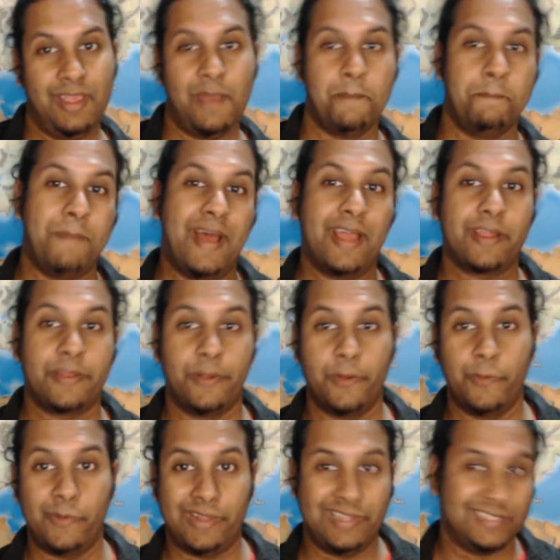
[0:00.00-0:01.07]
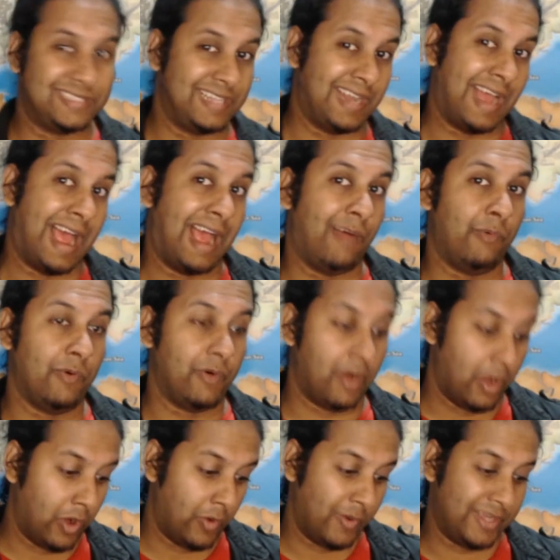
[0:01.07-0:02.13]
My code is that I will
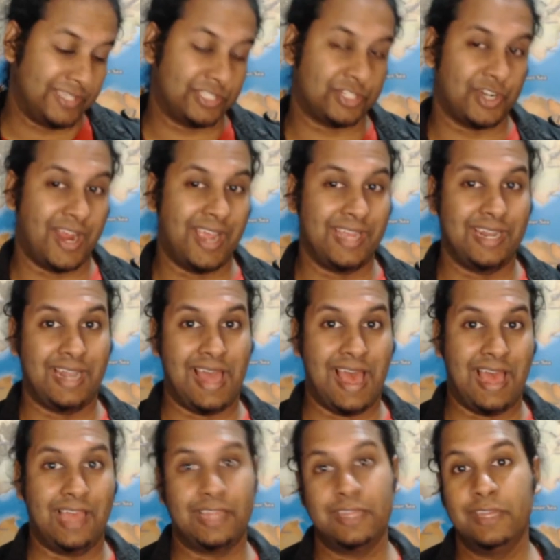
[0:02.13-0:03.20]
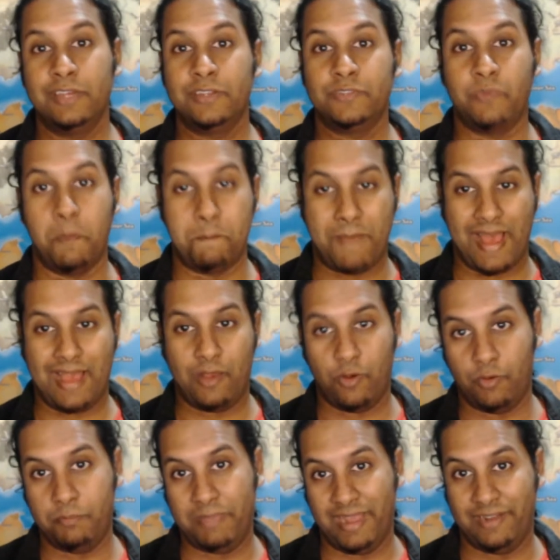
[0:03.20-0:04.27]
always try and lie for my
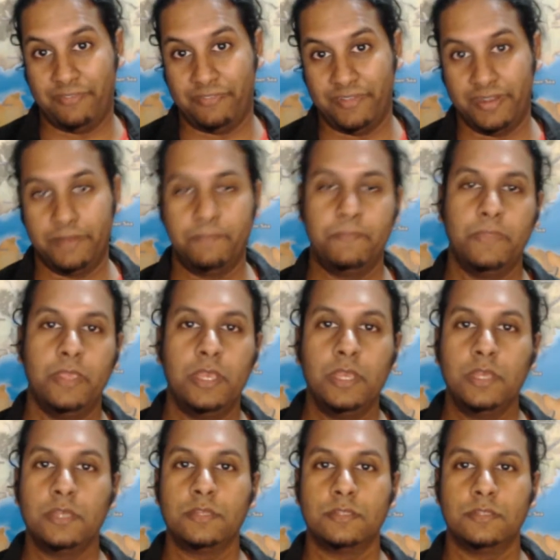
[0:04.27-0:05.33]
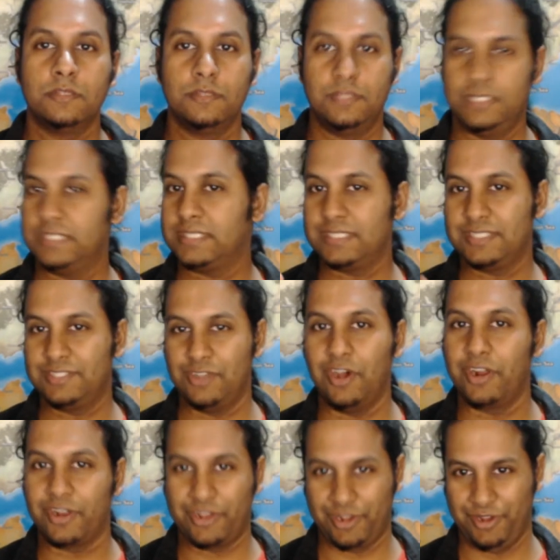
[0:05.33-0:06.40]
own benefit. This is not
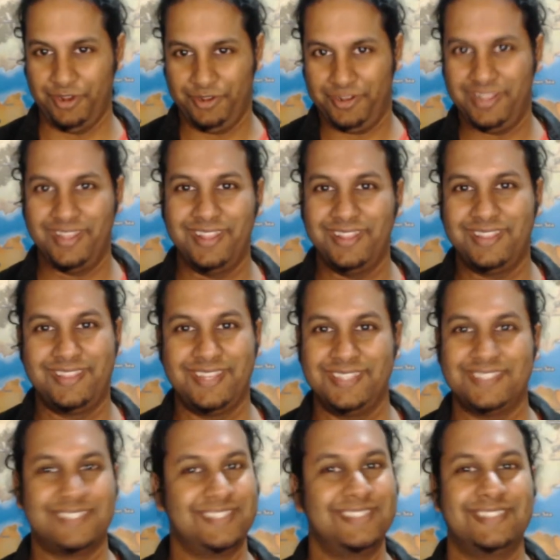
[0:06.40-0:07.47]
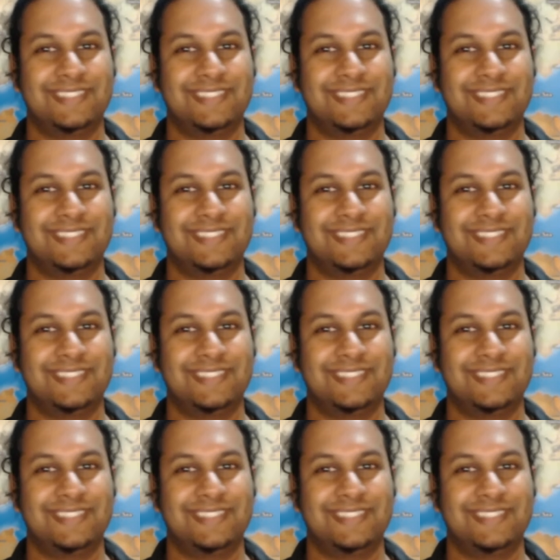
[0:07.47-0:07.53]
a code. That's